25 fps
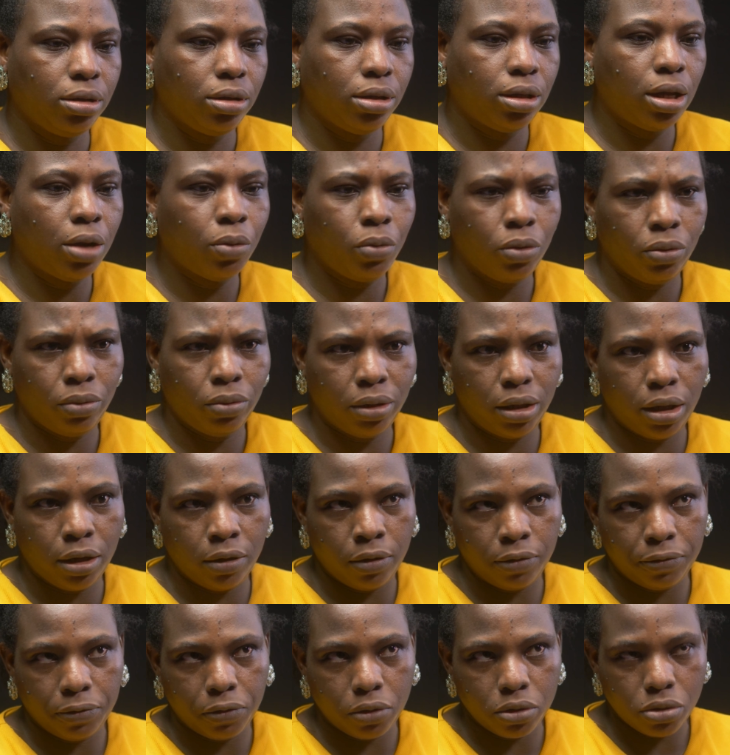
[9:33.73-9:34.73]
That one, when that
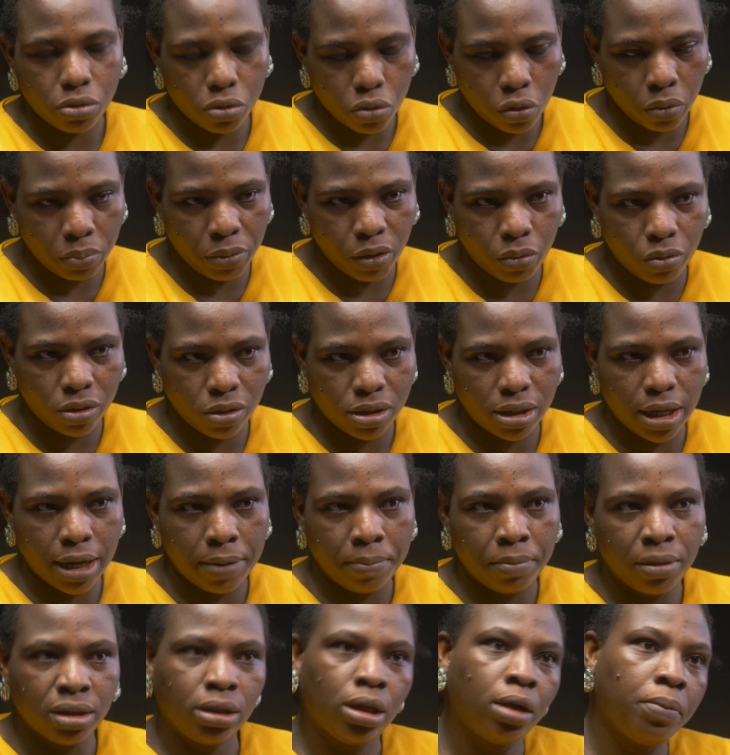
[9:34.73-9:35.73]
one first saw me, was like,
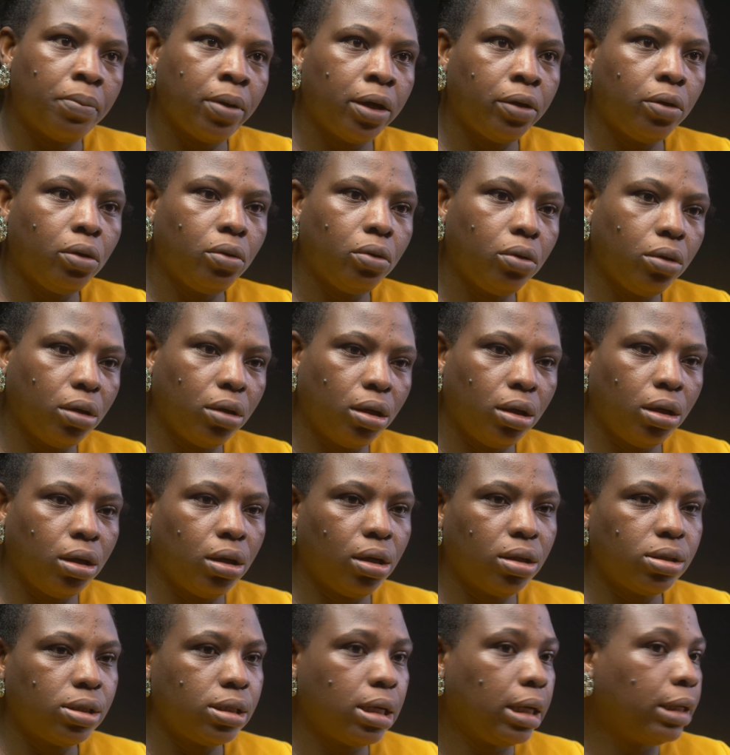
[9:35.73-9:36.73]
Madam, are you okay?
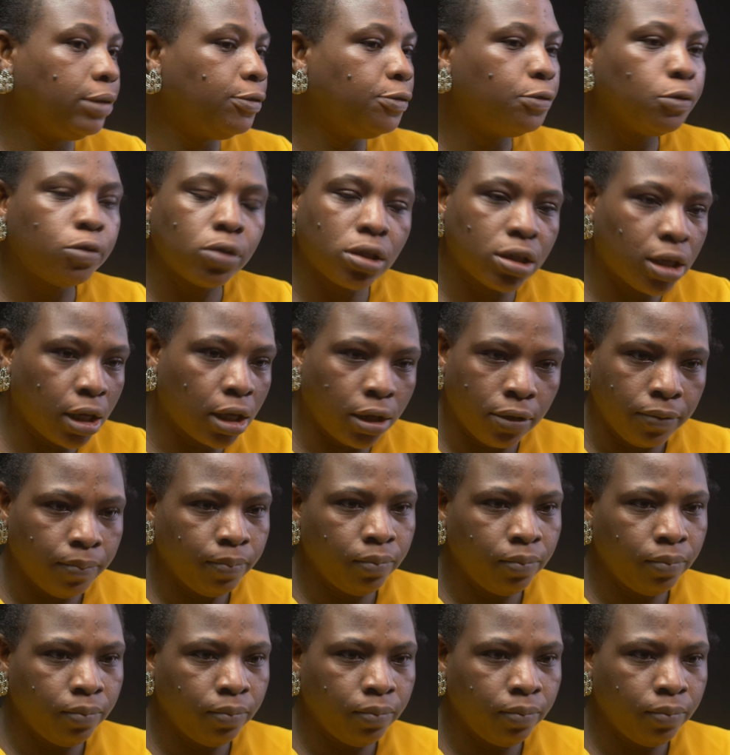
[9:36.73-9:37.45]
I said, No, sir.